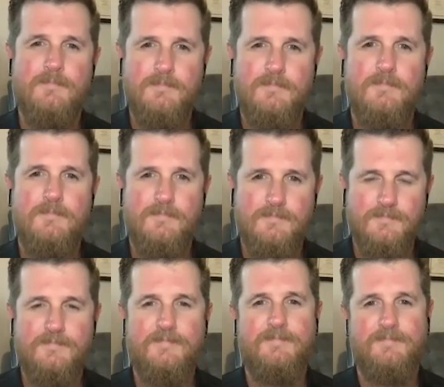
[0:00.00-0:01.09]

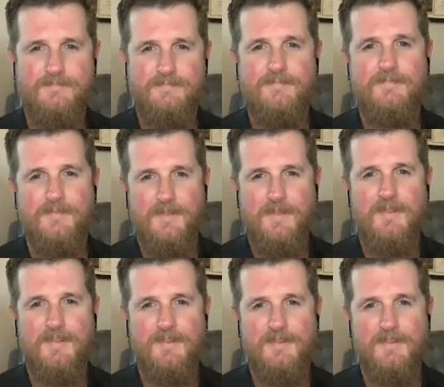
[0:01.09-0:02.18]

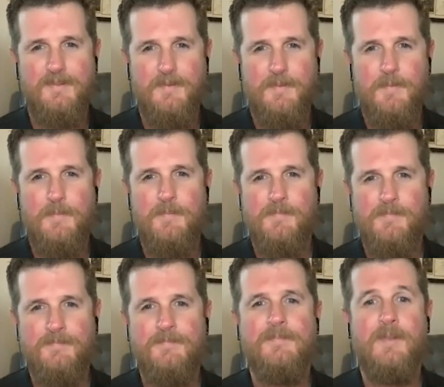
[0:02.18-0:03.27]

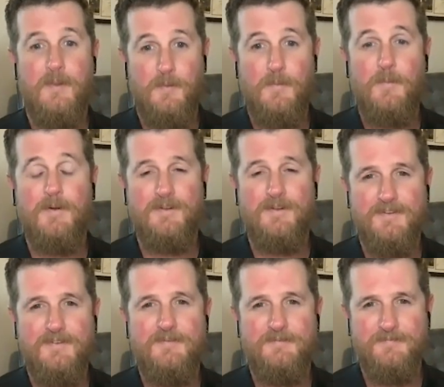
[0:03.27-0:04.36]

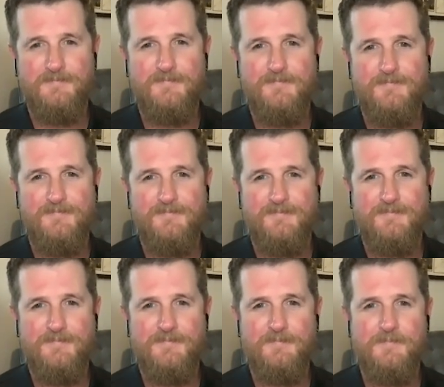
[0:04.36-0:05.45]

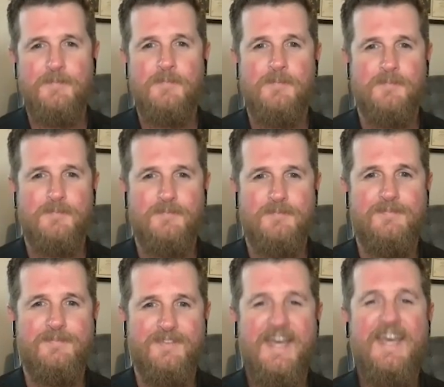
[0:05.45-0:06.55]

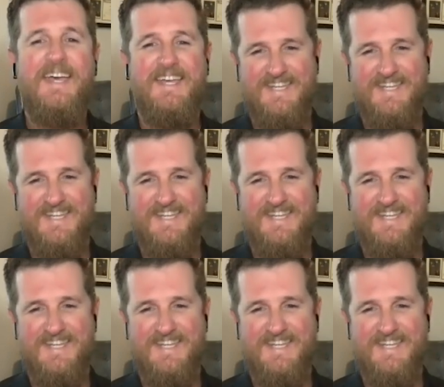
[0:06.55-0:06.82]
This person isn't speaking.